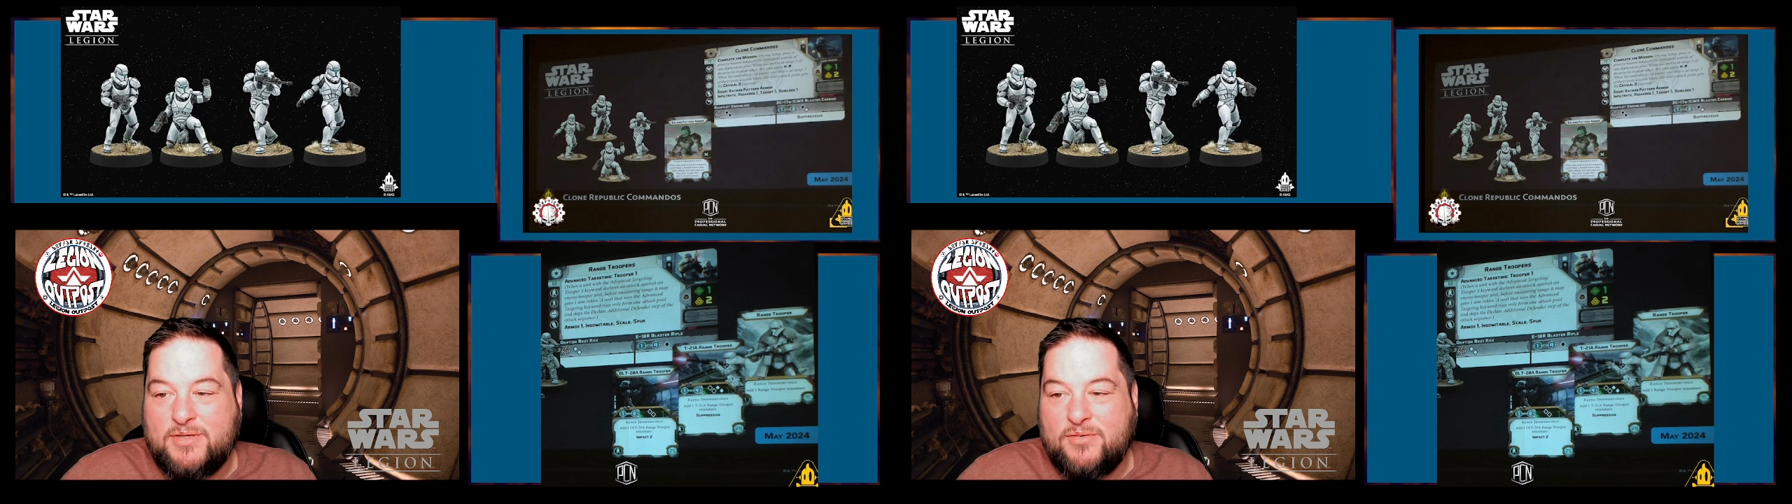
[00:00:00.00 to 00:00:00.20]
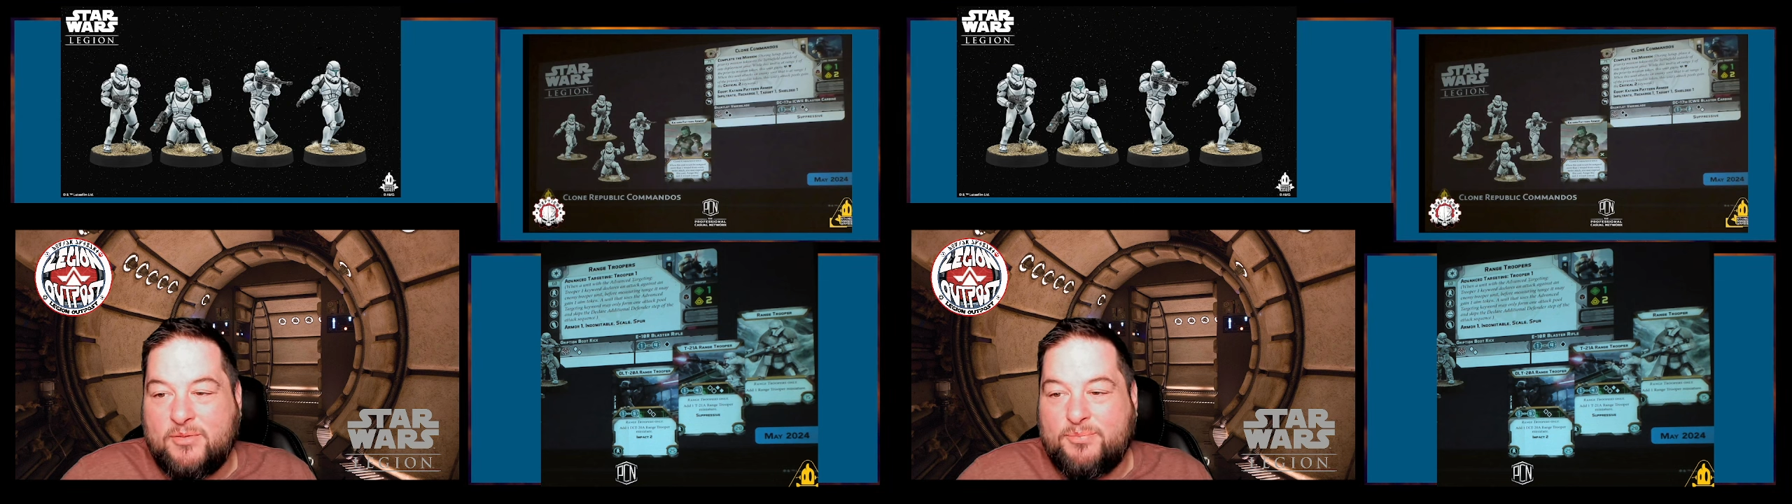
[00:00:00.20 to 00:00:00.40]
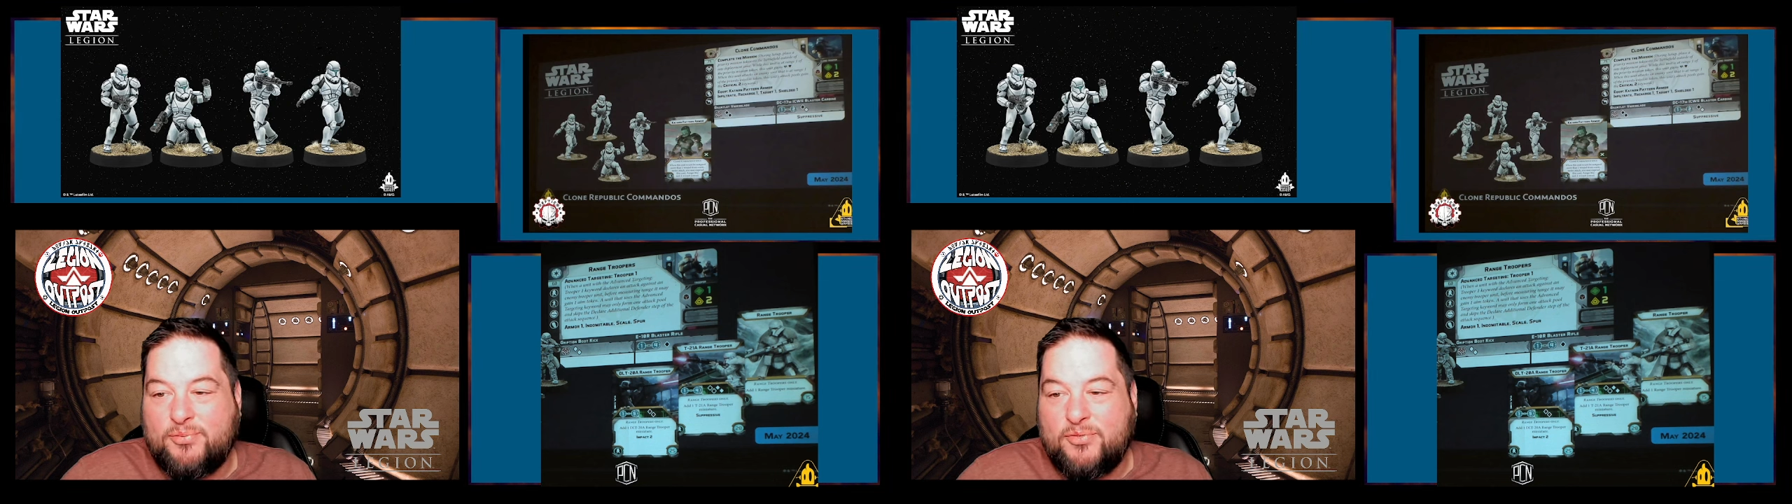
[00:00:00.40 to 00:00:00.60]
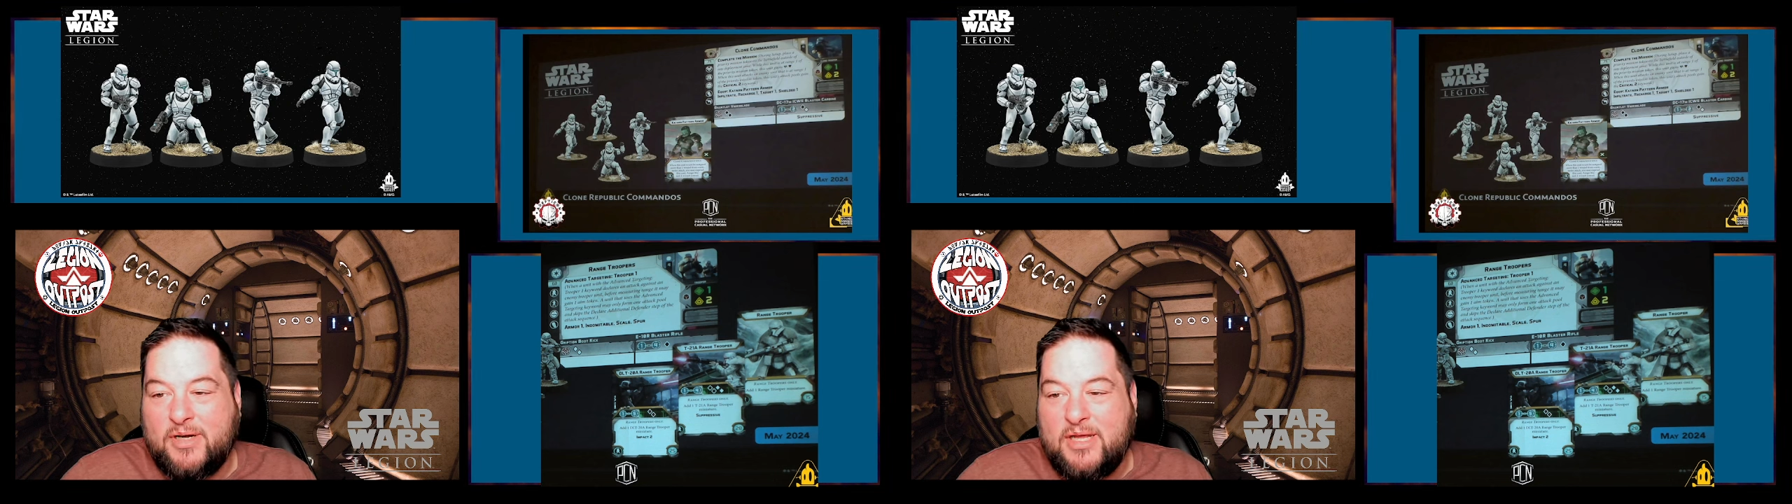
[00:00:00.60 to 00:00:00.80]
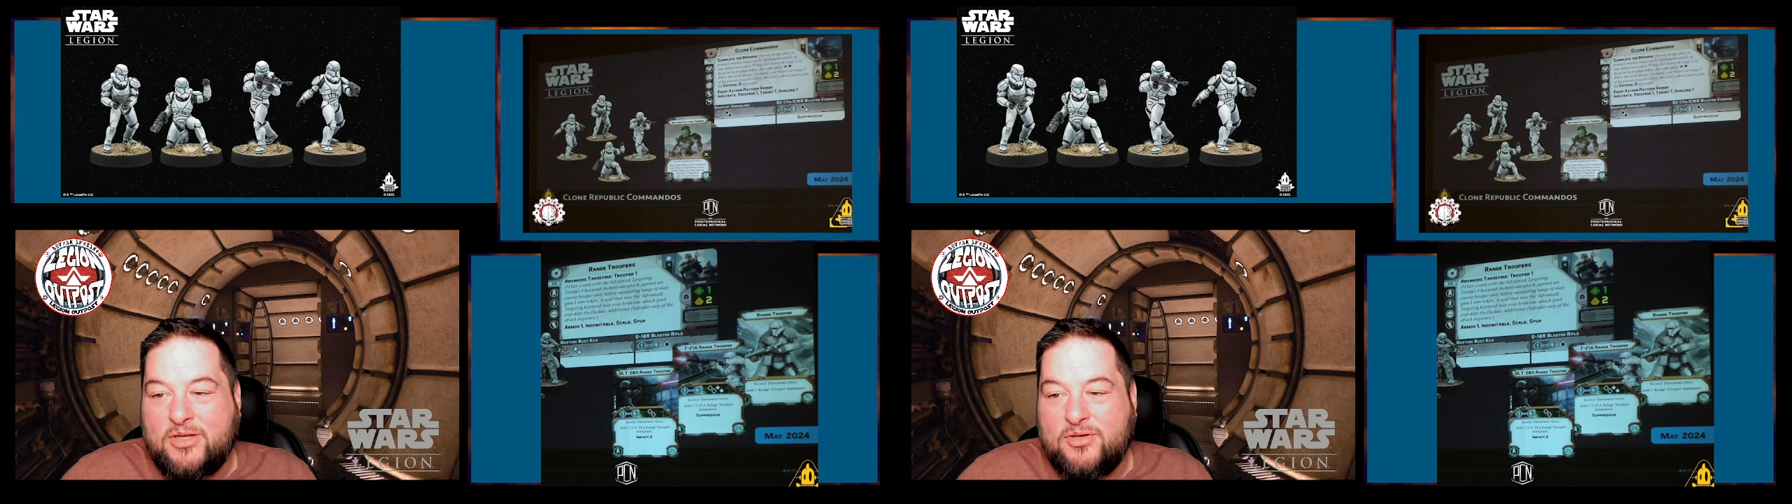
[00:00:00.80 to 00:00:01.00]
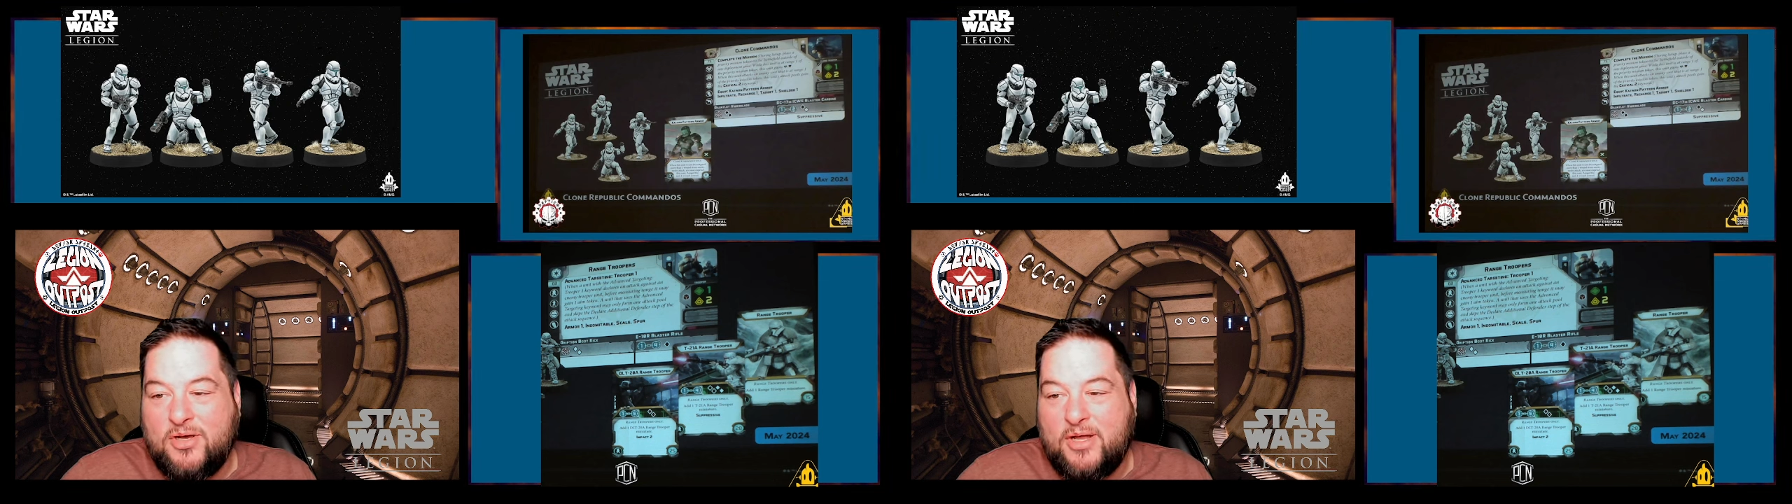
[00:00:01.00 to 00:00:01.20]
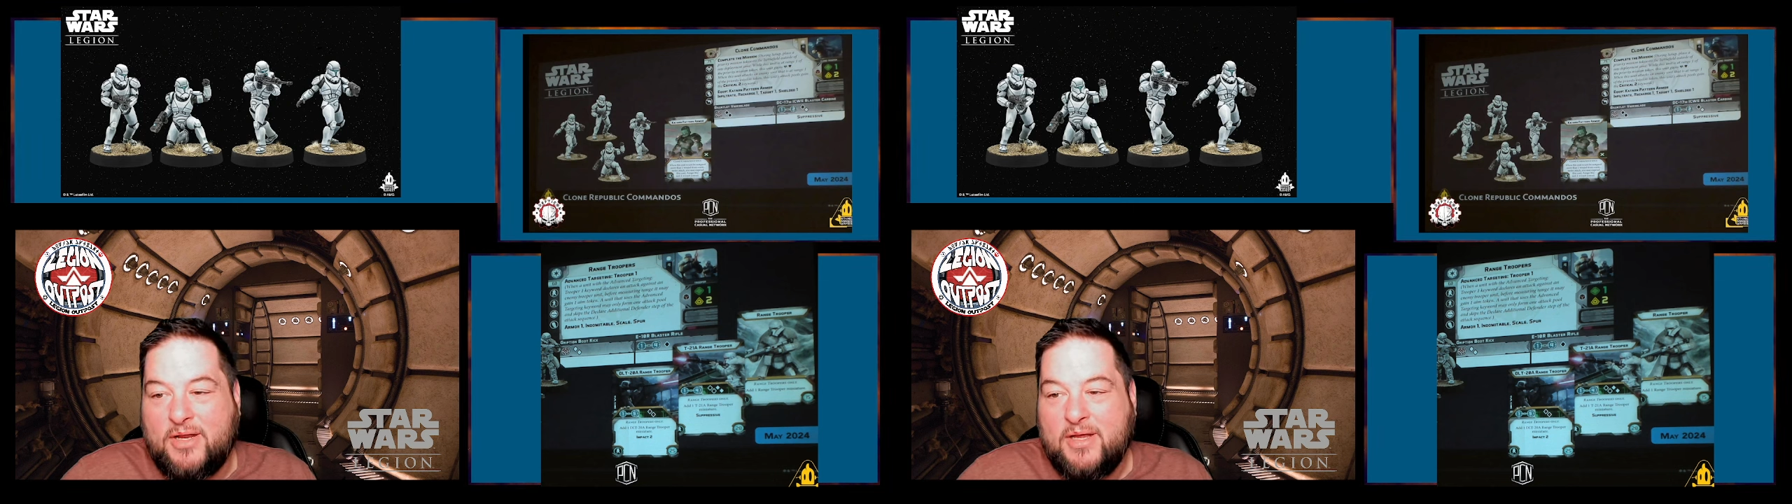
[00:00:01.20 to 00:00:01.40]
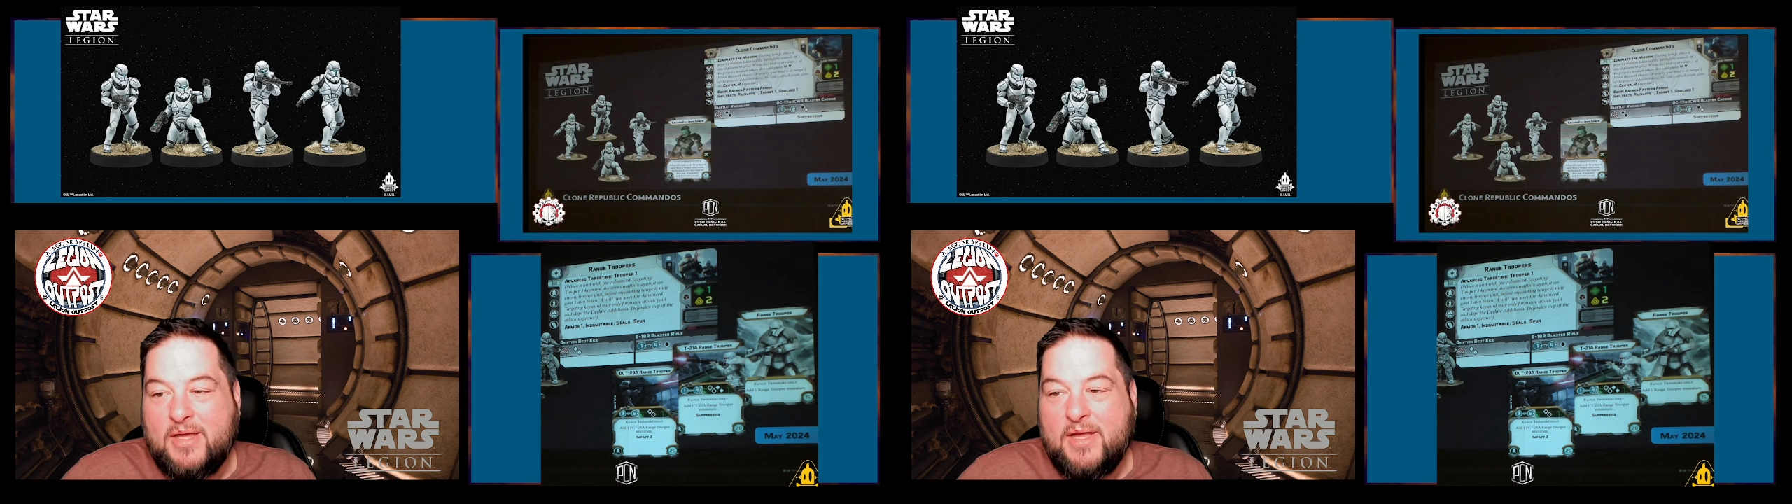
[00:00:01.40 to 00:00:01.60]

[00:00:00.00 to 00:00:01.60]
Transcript: So they're pretty good